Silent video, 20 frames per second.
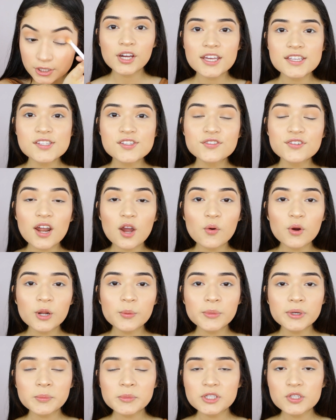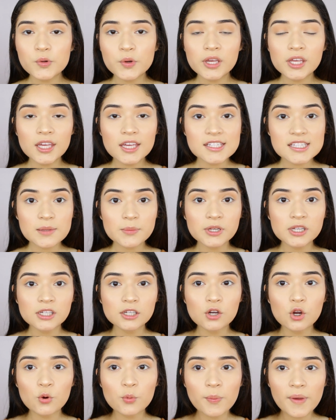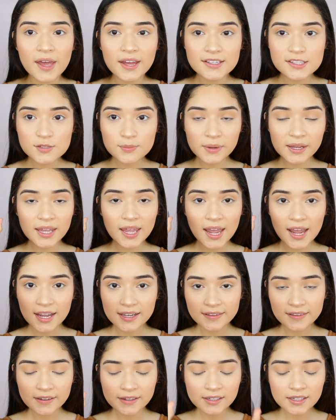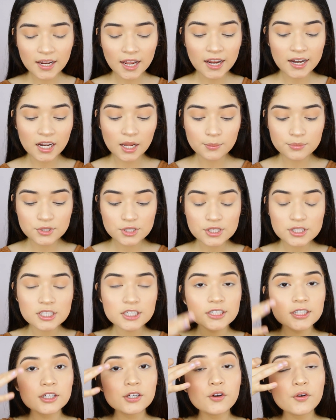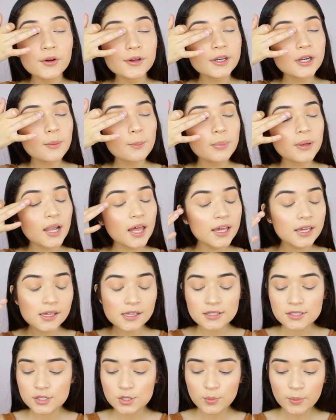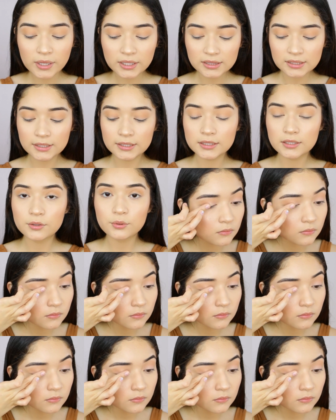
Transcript: Okay, so now what I'm gonna be doing is I'm gonna go back to my highlight, and I'm just gonna go ahead and apply it to my lid.